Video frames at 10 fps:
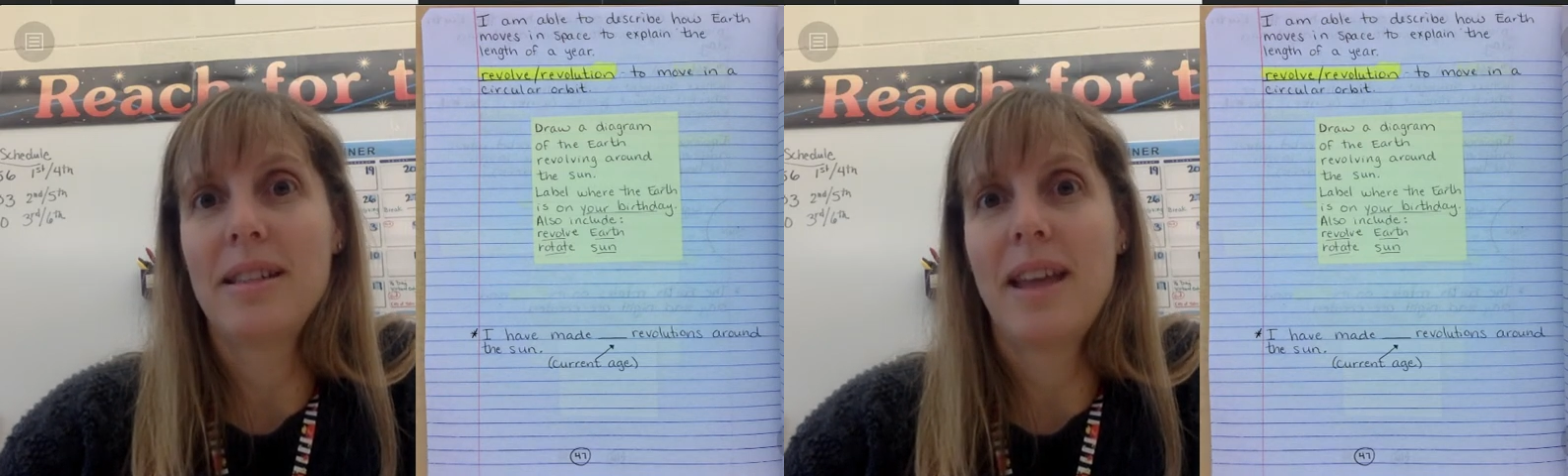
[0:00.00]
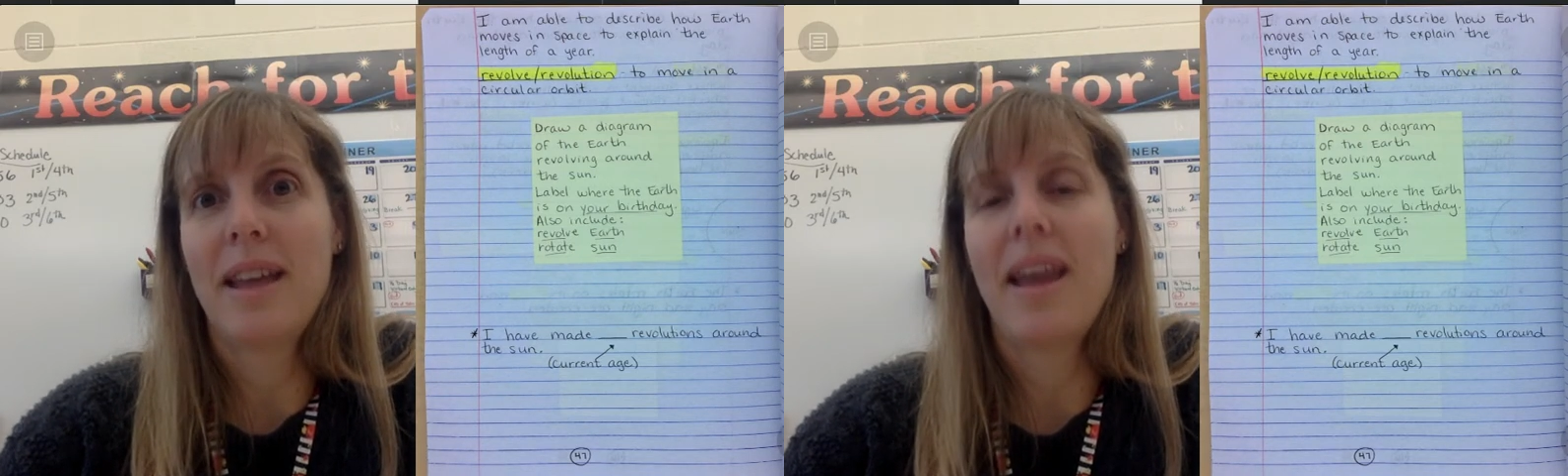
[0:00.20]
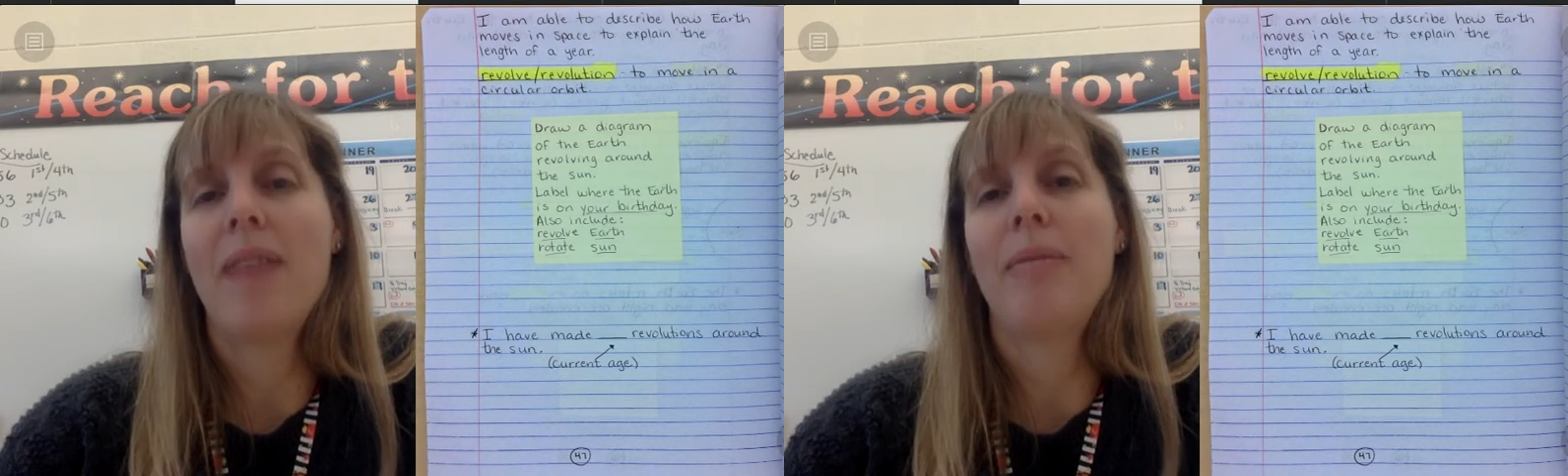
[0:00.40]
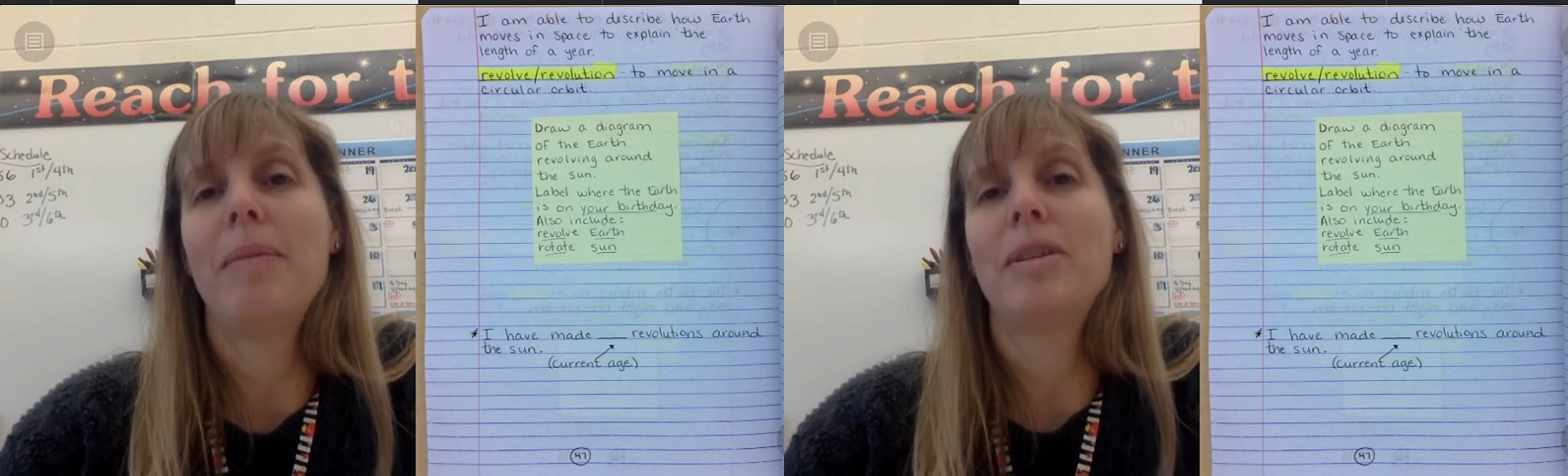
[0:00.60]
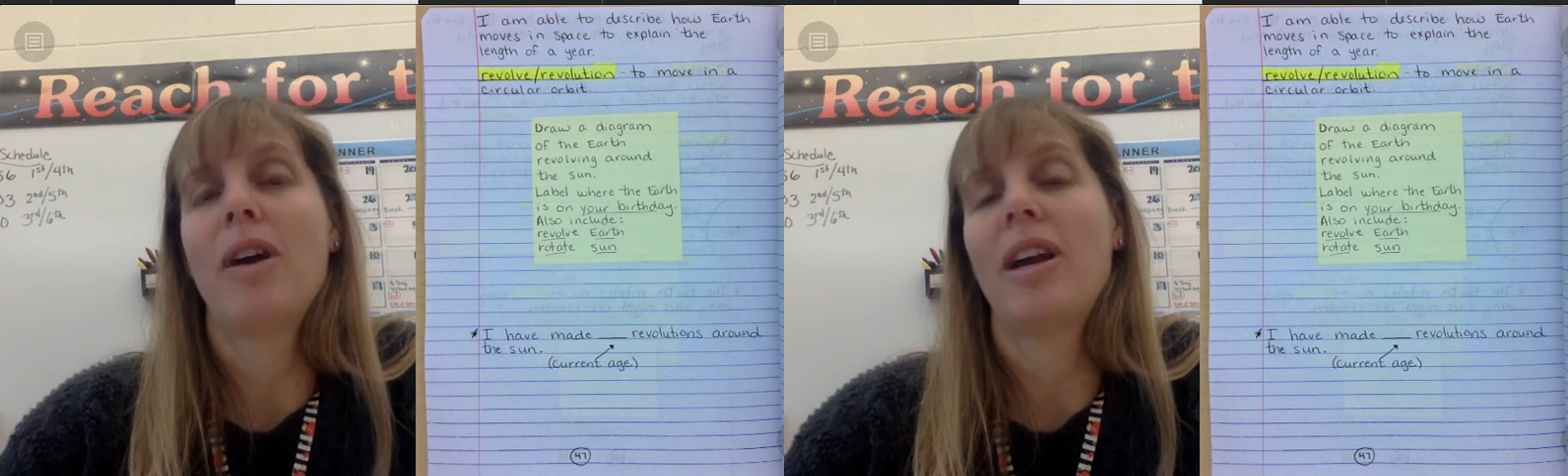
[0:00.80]
and we've been
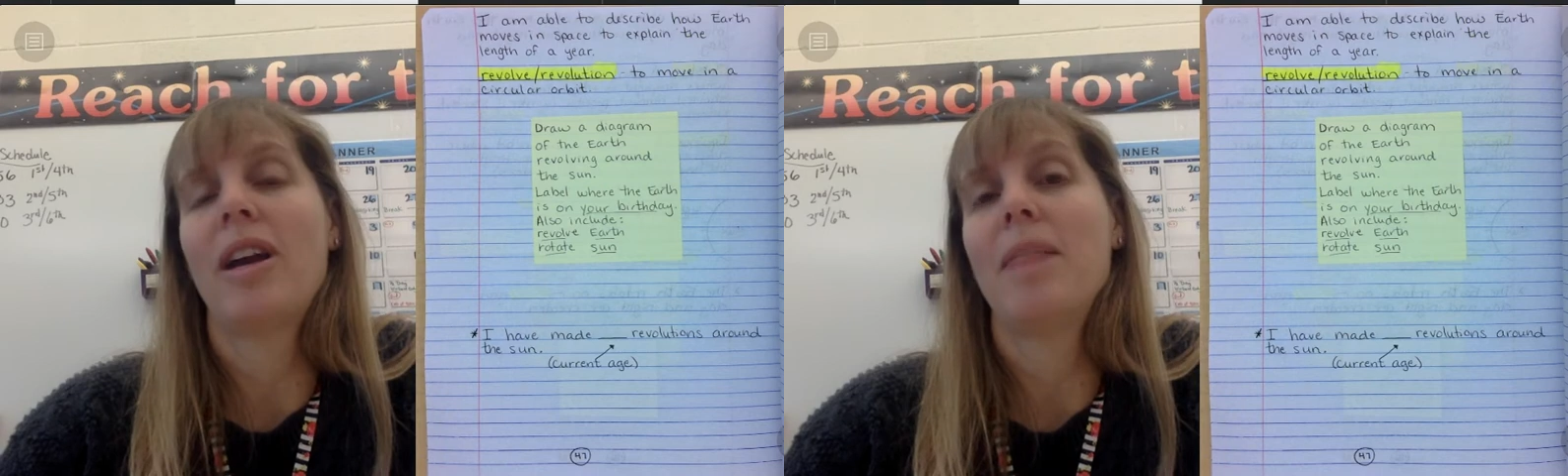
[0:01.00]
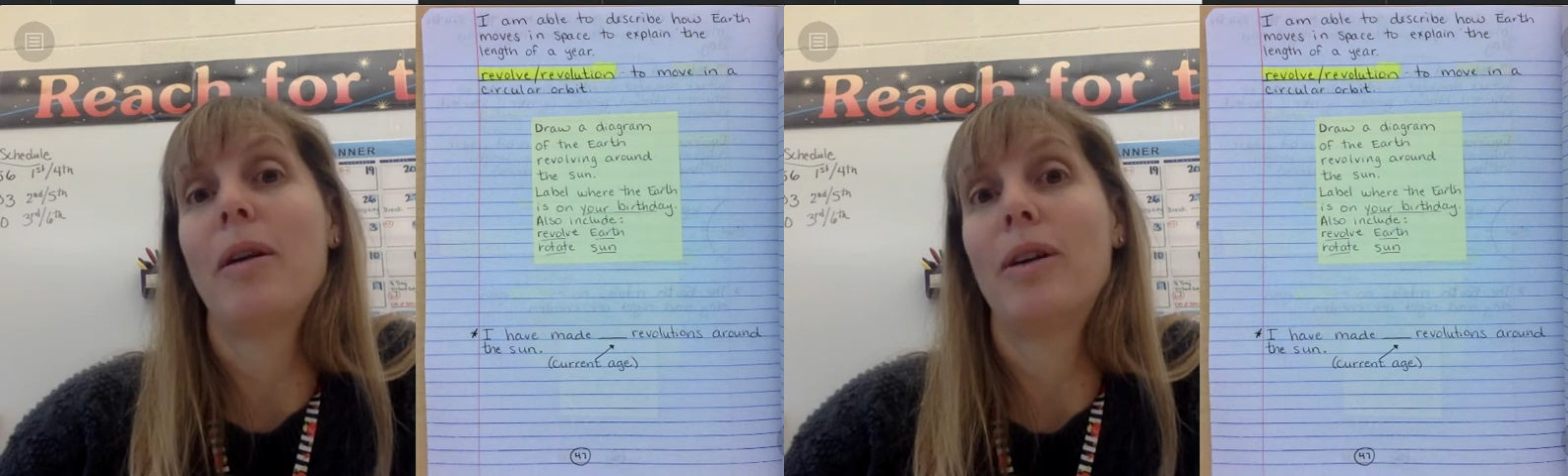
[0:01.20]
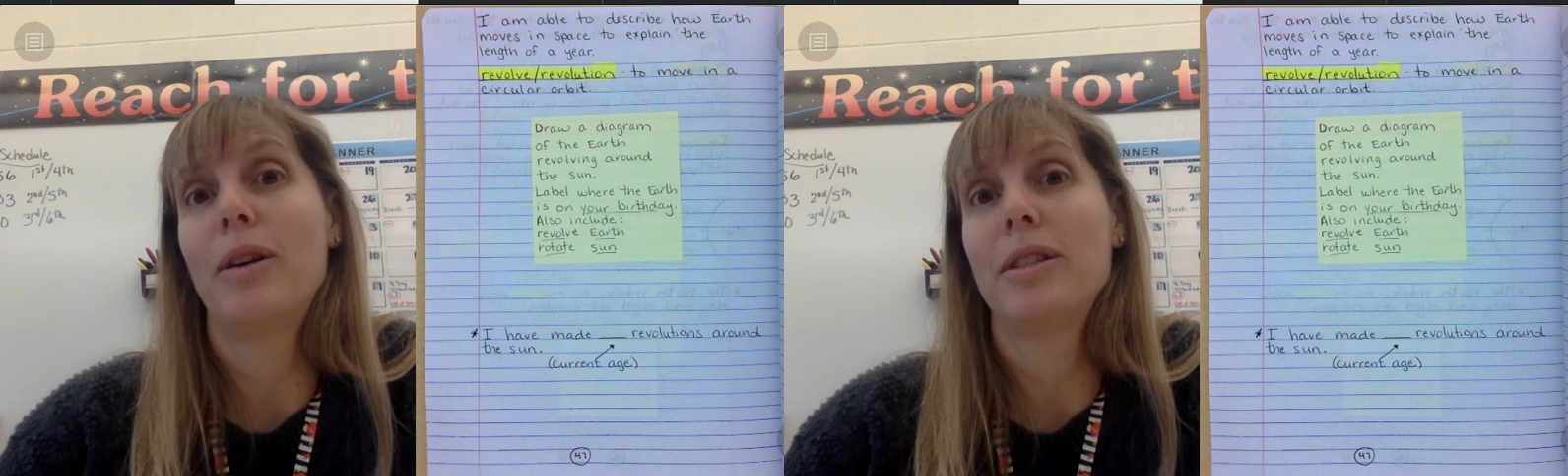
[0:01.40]
talking about Earth's